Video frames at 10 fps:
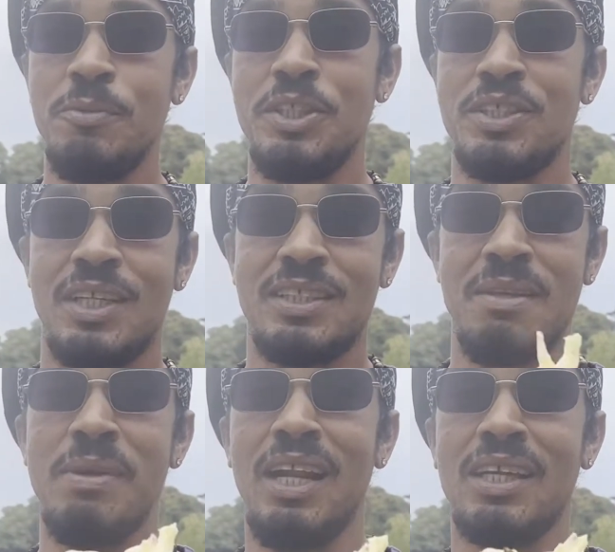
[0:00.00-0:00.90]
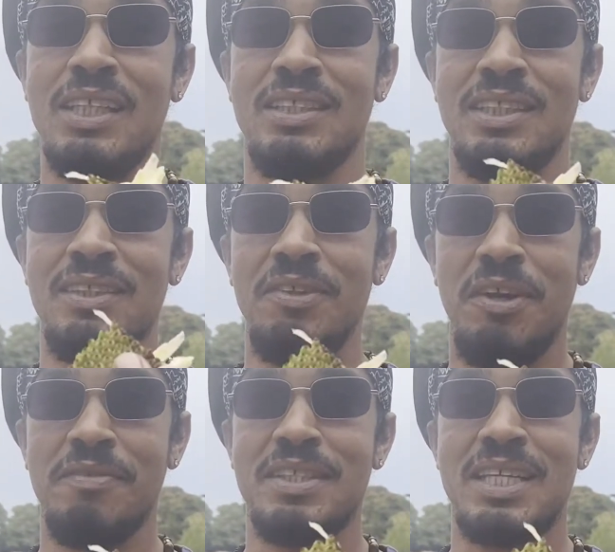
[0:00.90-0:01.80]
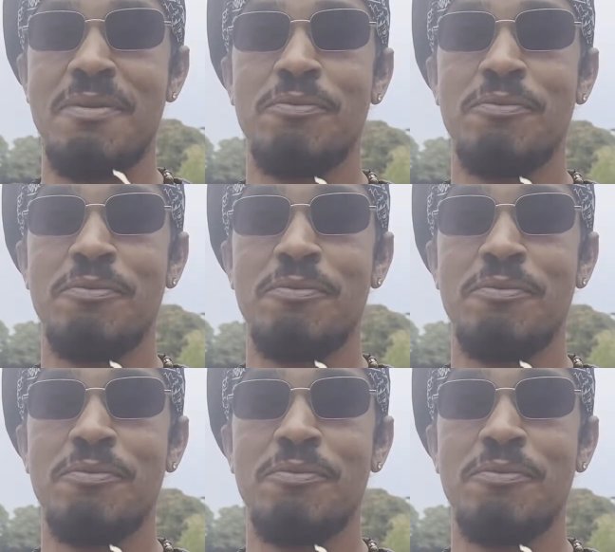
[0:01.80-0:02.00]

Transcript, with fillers: which is a similar cousin of the same